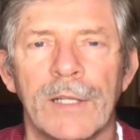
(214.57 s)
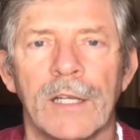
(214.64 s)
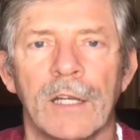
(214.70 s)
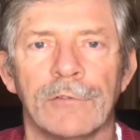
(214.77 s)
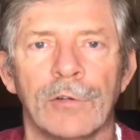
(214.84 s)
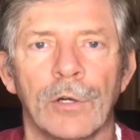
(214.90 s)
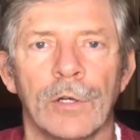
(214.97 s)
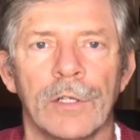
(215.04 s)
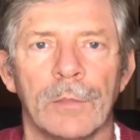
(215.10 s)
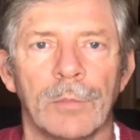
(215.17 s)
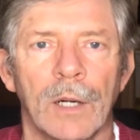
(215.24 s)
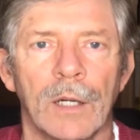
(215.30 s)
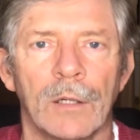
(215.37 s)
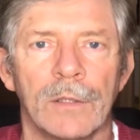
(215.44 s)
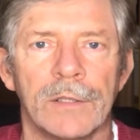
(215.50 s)
have heard
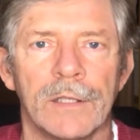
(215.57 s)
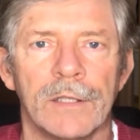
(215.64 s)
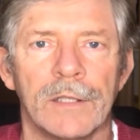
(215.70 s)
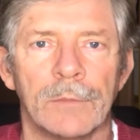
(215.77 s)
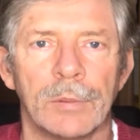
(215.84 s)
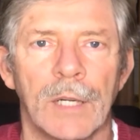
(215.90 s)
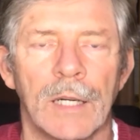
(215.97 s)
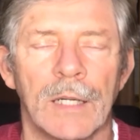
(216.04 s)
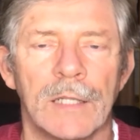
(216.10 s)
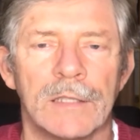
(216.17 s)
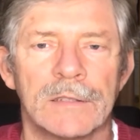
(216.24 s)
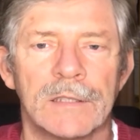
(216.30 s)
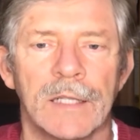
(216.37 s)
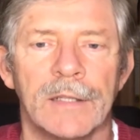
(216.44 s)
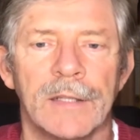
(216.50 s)
about in the
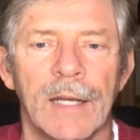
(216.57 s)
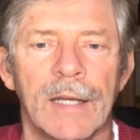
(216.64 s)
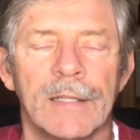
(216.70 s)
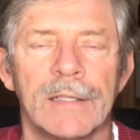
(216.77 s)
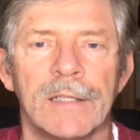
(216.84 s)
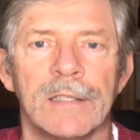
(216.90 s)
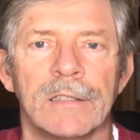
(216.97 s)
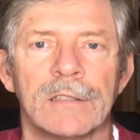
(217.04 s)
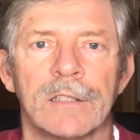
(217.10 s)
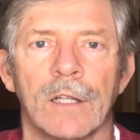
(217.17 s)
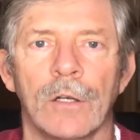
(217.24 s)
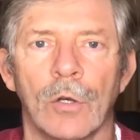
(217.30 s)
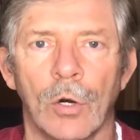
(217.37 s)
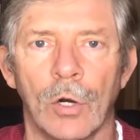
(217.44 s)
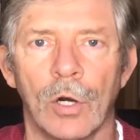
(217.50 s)
past, and that is the
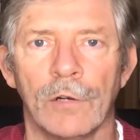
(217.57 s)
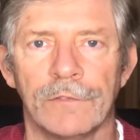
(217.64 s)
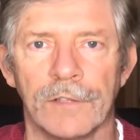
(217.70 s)
law of